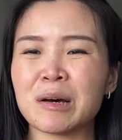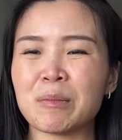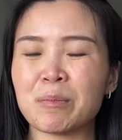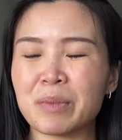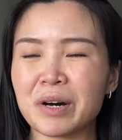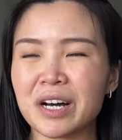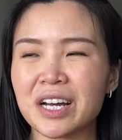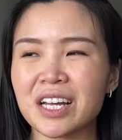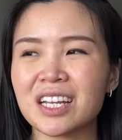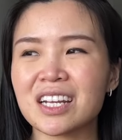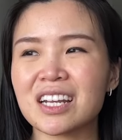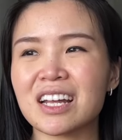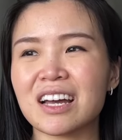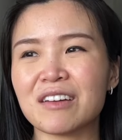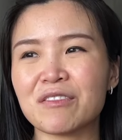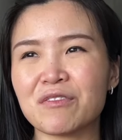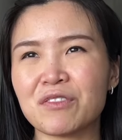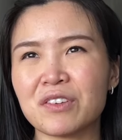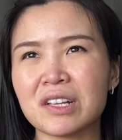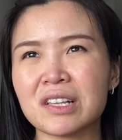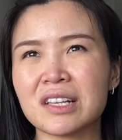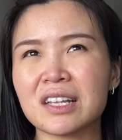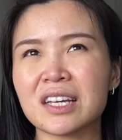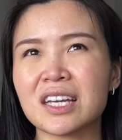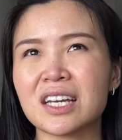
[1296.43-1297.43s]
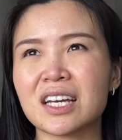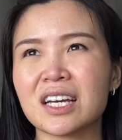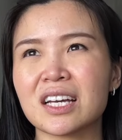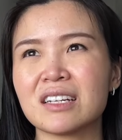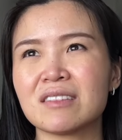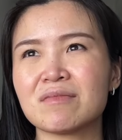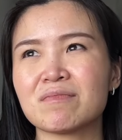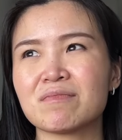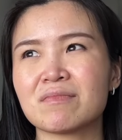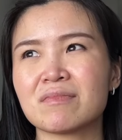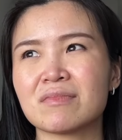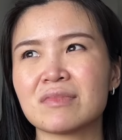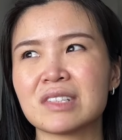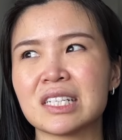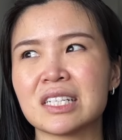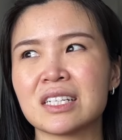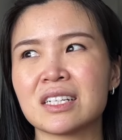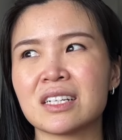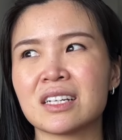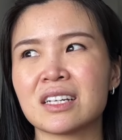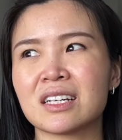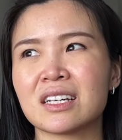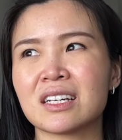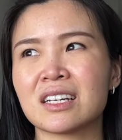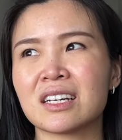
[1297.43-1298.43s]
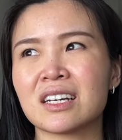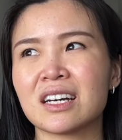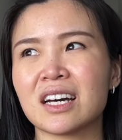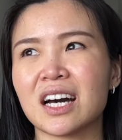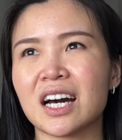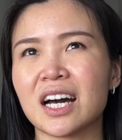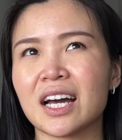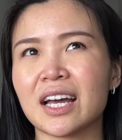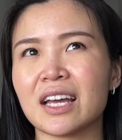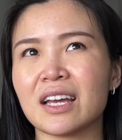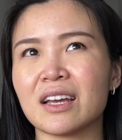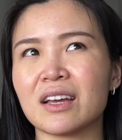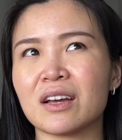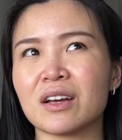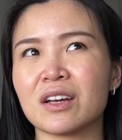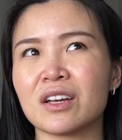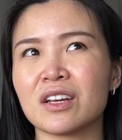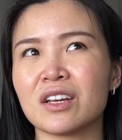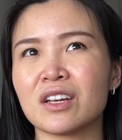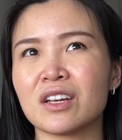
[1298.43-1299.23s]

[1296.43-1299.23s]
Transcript: But I feel like I